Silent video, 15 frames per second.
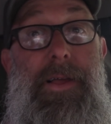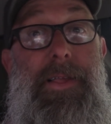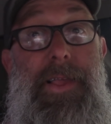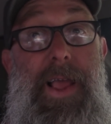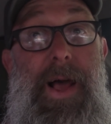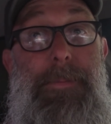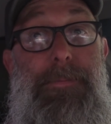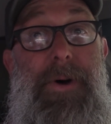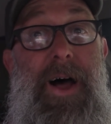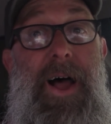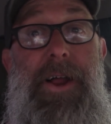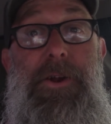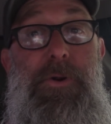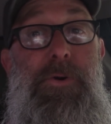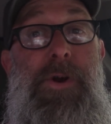Yep,
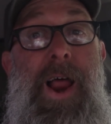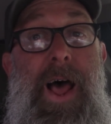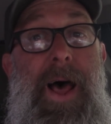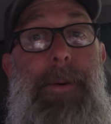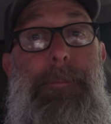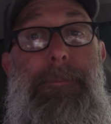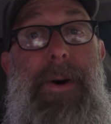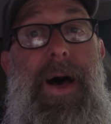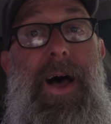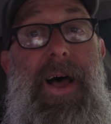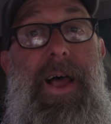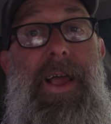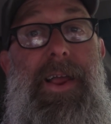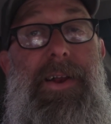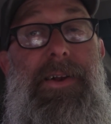I do not
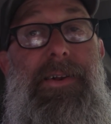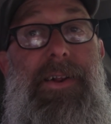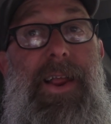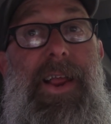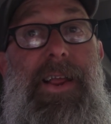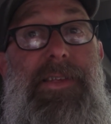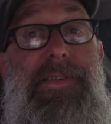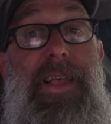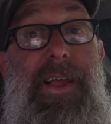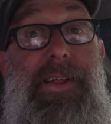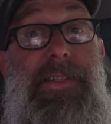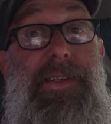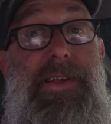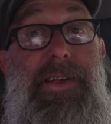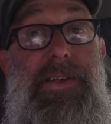mind days like
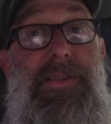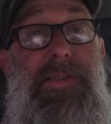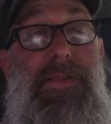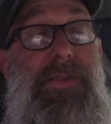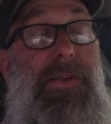this.